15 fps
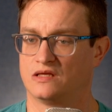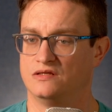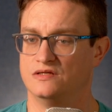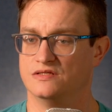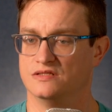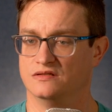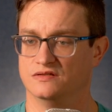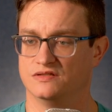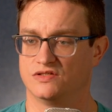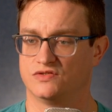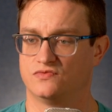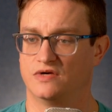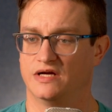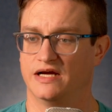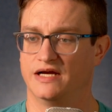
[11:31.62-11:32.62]
Using those as
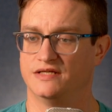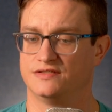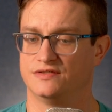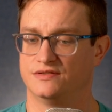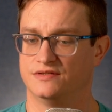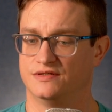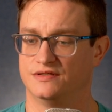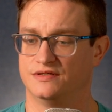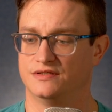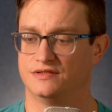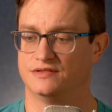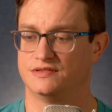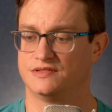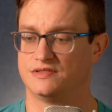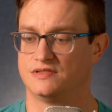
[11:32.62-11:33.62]

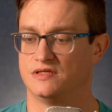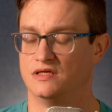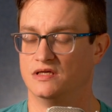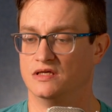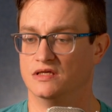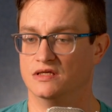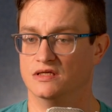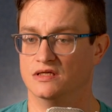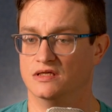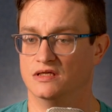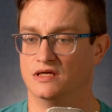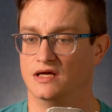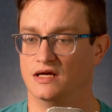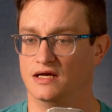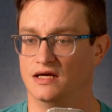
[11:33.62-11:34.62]
risers.
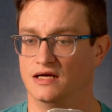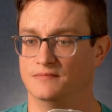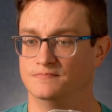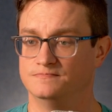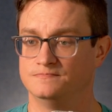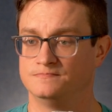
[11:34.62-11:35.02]
Let's